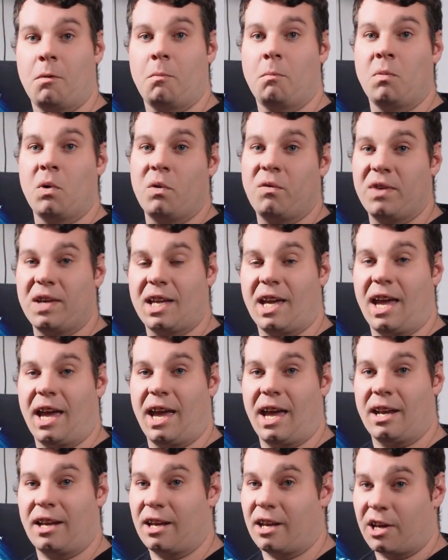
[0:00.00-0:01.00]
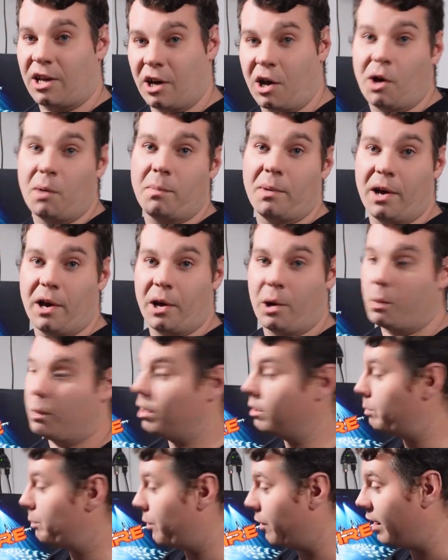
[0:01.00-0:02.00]
moving head gobo
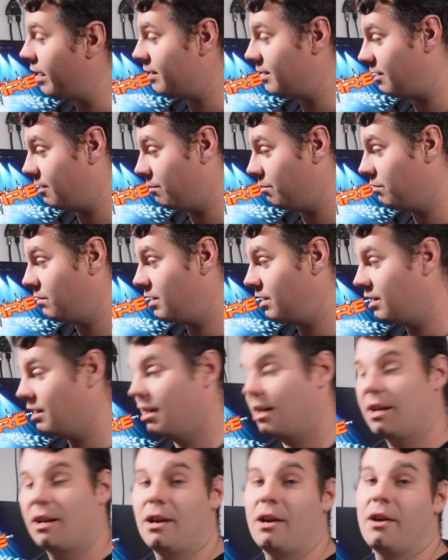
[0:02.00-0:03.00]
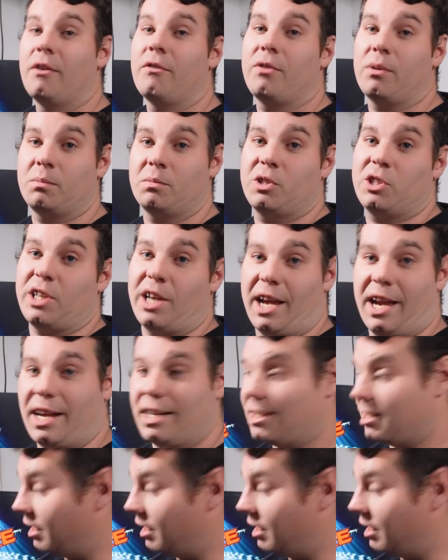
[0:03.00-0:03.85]
with prisms from Shehds.